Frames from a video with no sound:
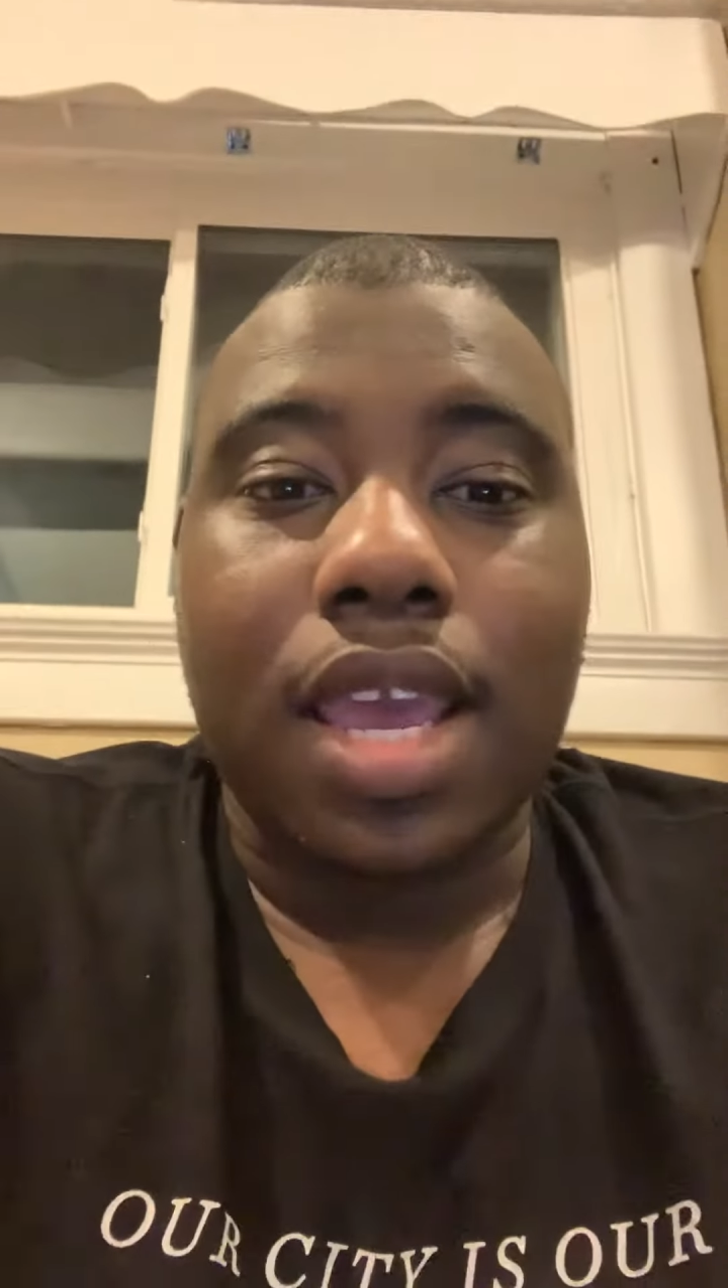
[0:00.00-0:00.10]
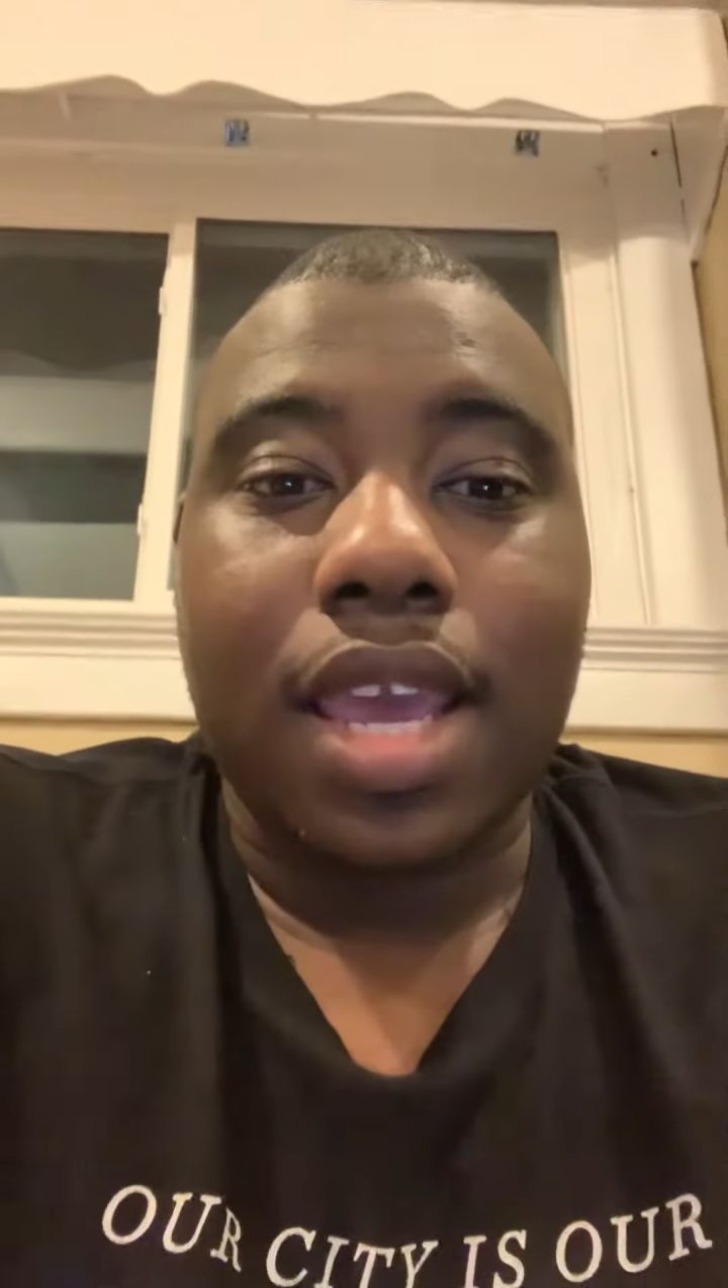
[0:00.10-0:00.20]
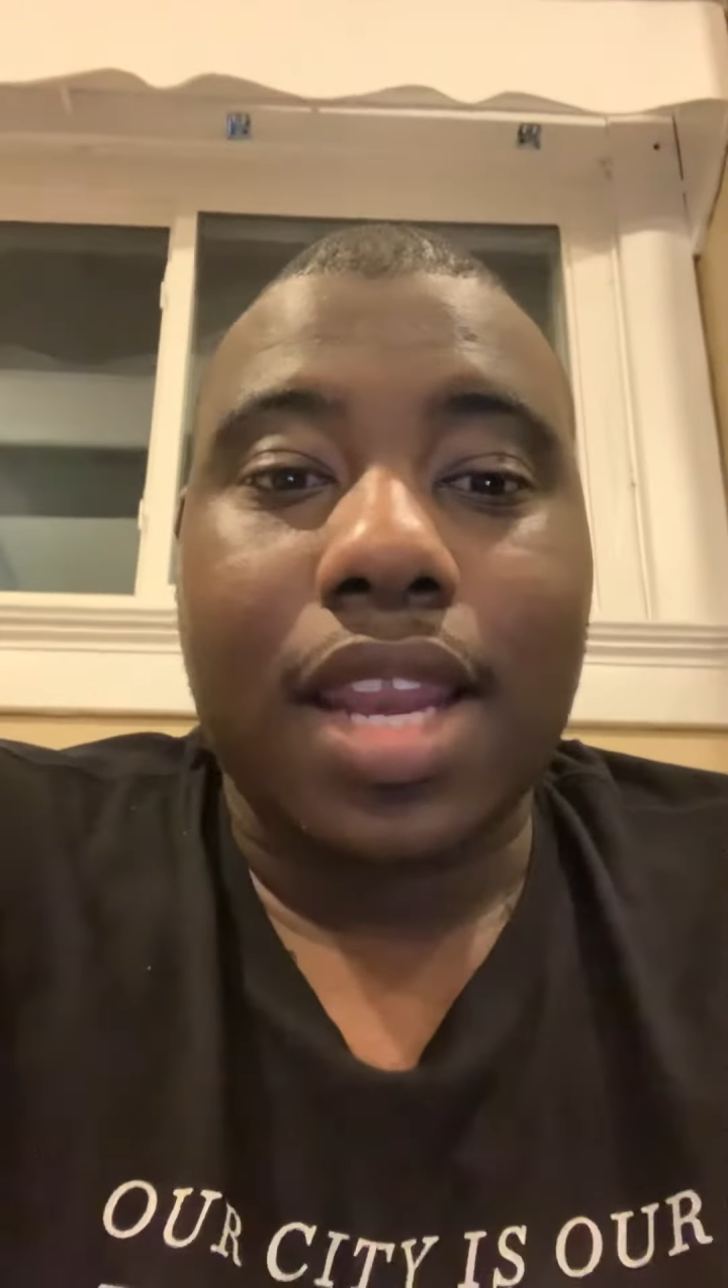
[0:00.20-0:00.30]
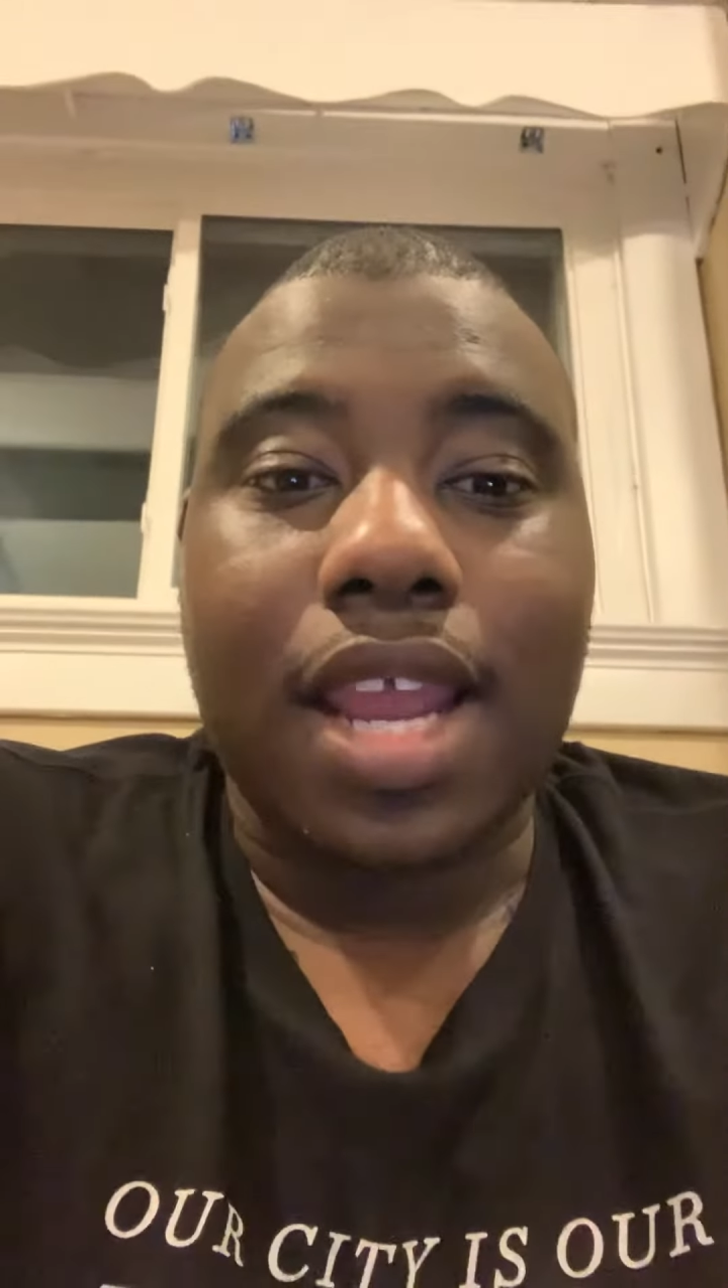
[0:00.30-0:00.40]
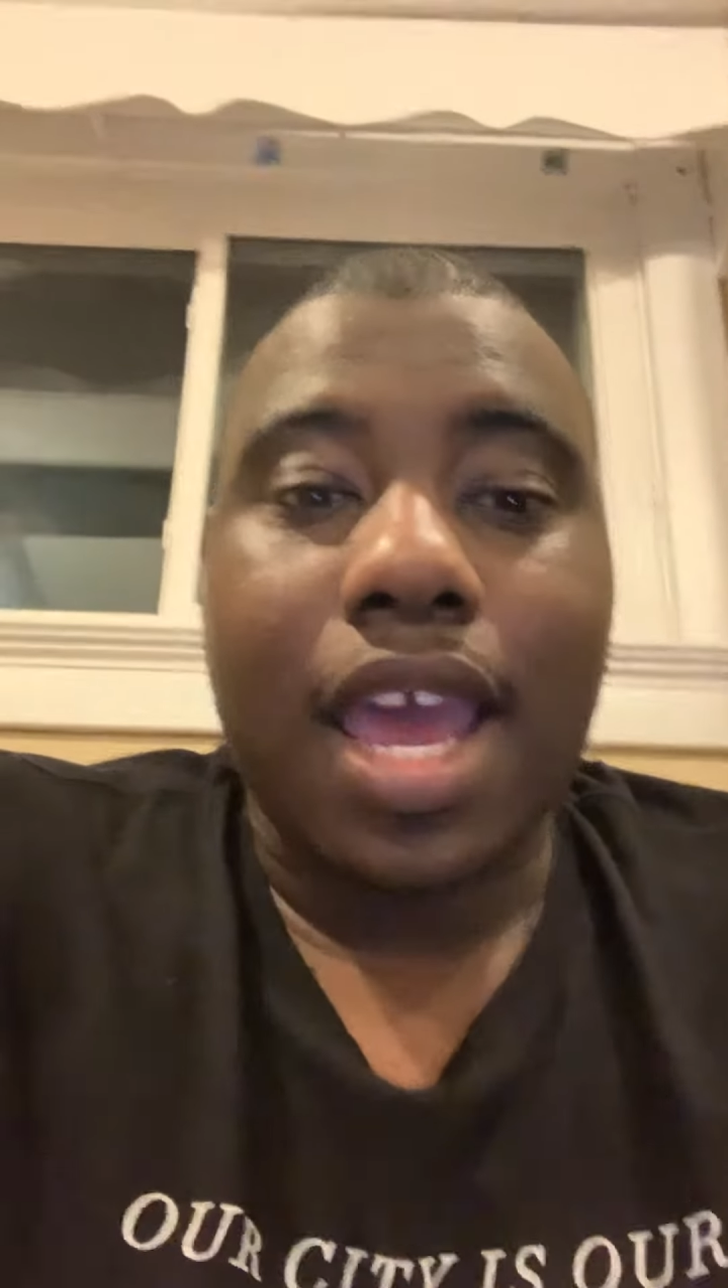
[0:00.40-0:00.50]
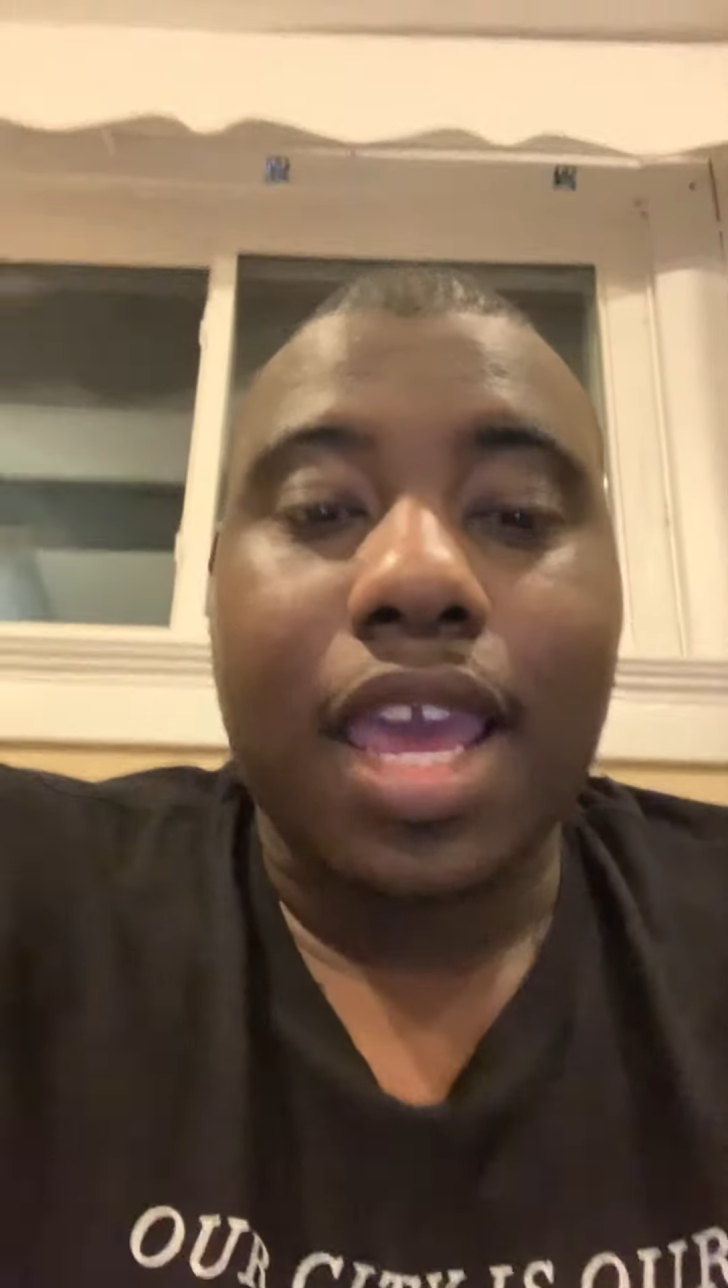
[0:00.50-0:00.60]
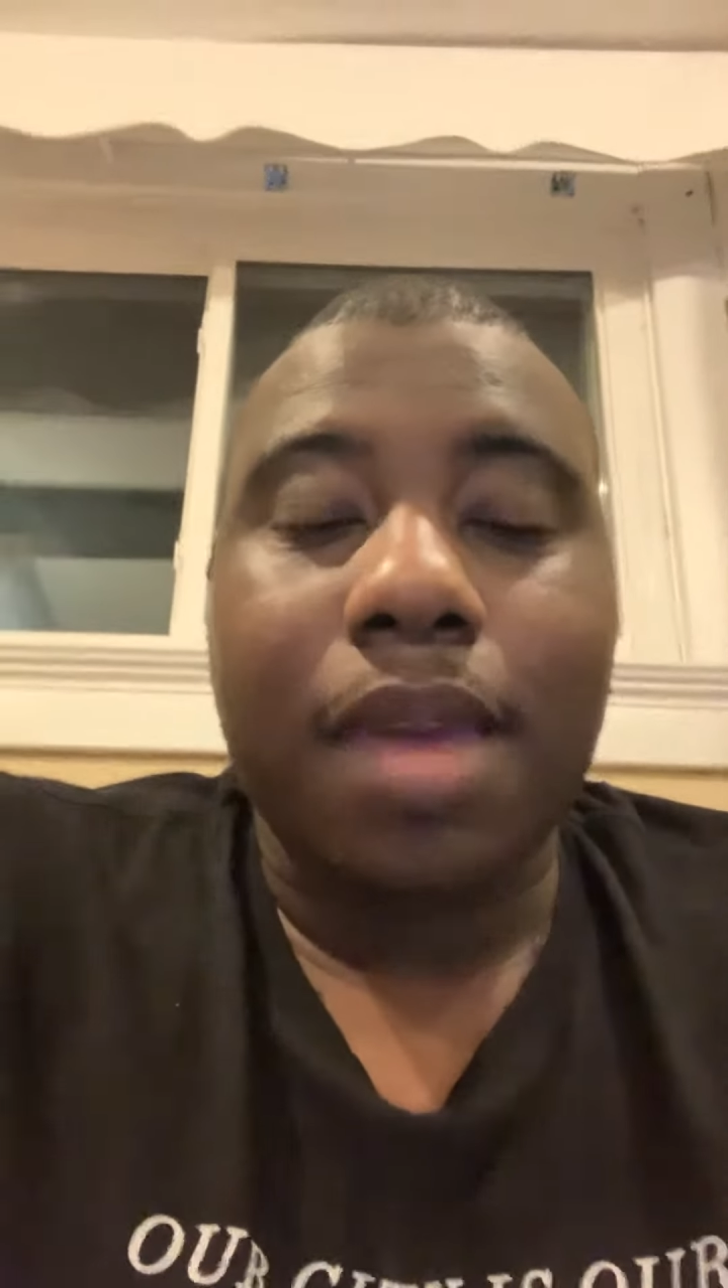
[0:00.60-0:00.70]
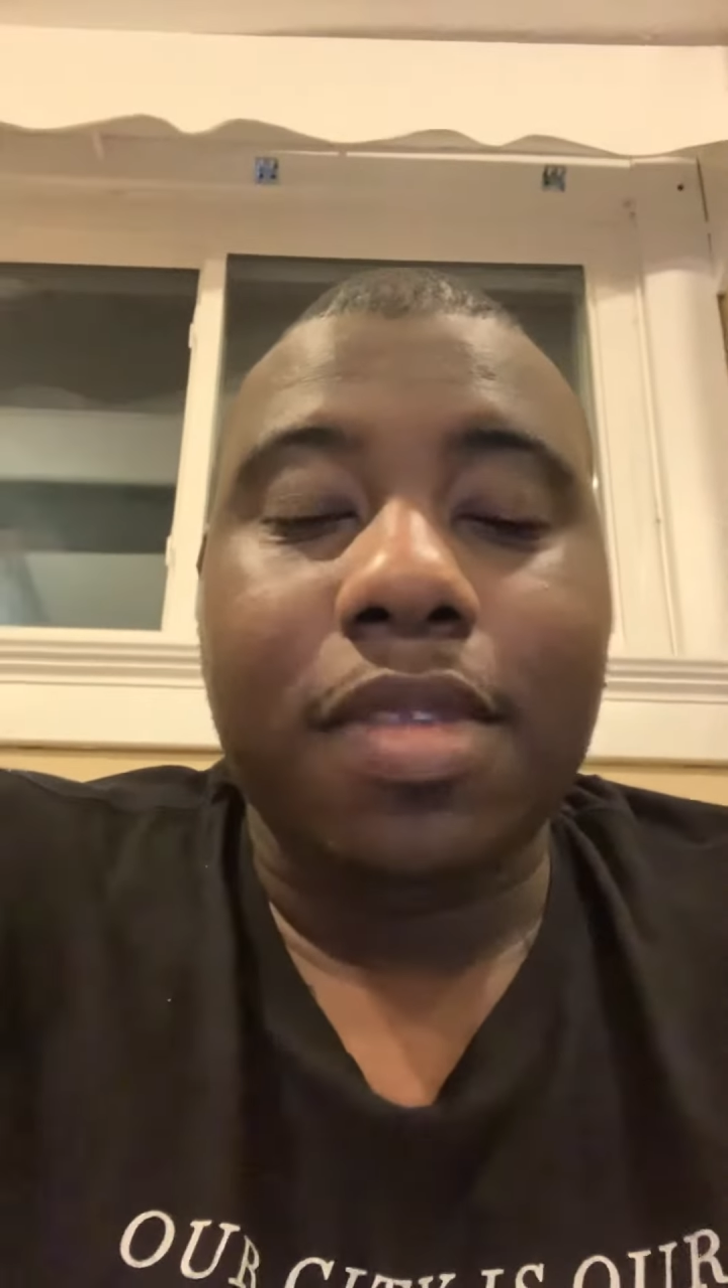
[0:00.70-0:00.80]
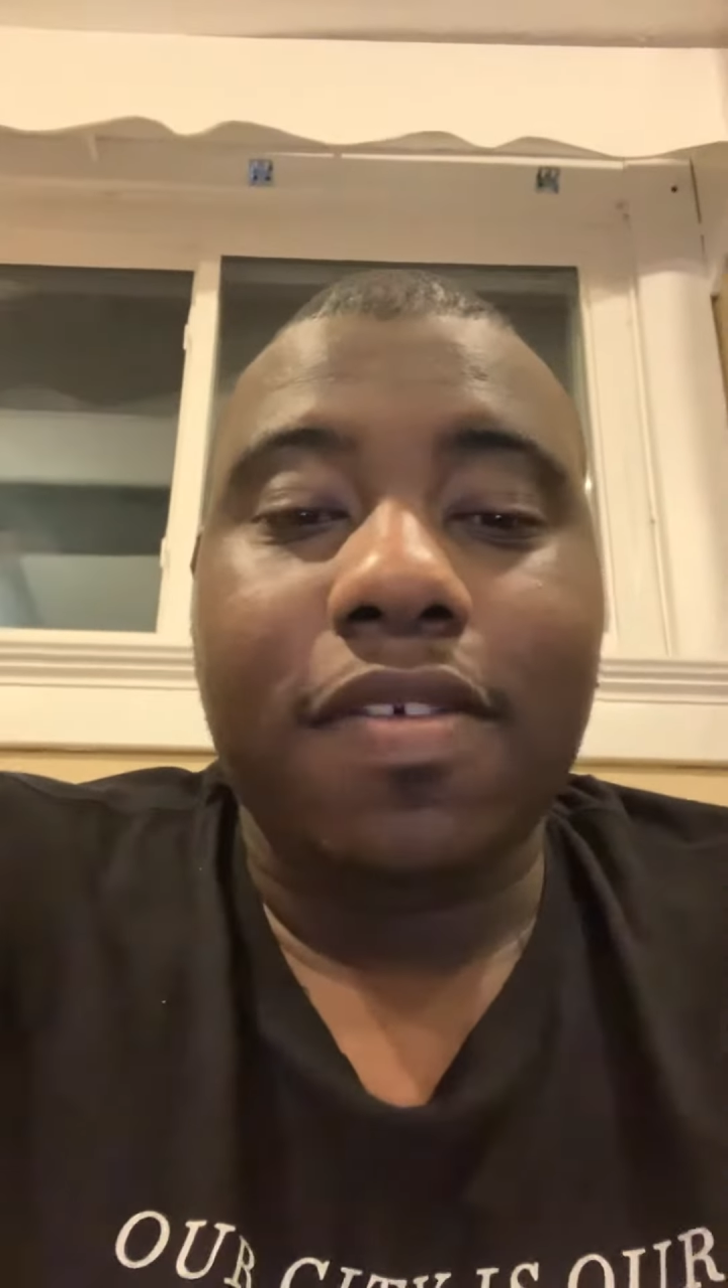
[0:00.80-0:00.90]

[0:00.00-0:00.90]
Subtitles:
and I am the